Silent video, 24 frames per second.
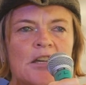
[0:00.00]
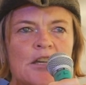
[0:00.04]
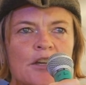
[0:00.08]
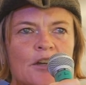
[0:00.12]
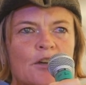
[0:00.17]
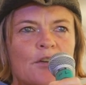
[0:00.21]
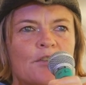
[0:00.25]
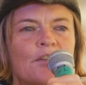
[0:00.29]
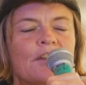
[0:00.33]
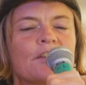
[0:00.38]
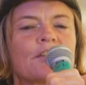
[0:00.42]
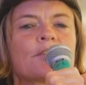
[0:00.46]

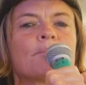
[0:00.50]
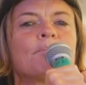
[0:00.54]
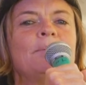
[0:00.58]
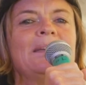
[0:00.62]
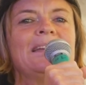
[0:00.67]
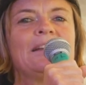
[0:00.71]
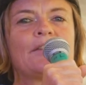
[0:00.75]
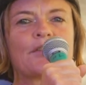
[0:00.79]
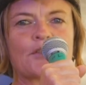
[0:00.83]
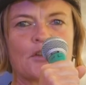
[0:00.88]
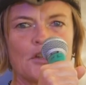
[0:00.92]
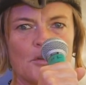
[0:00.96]
Because it
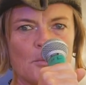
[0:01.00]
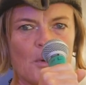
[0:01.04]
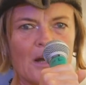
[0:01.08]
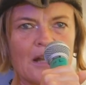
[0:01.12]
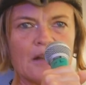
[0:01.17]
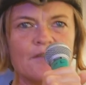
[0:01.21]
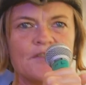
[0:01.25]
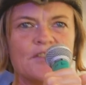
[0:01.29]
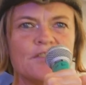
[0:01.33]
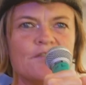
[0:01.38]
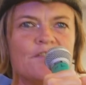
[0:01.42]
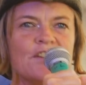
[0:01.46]
speaks too well
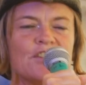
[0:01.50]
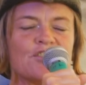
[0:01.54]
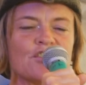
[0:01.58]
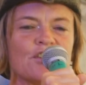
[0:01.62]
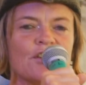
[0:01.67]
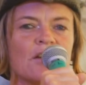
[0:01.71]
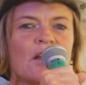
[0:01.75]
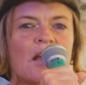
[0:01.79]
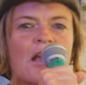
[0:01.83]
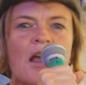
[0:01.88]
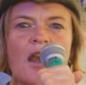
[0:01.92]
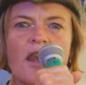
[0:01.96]
of
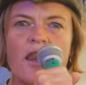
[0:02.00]
division,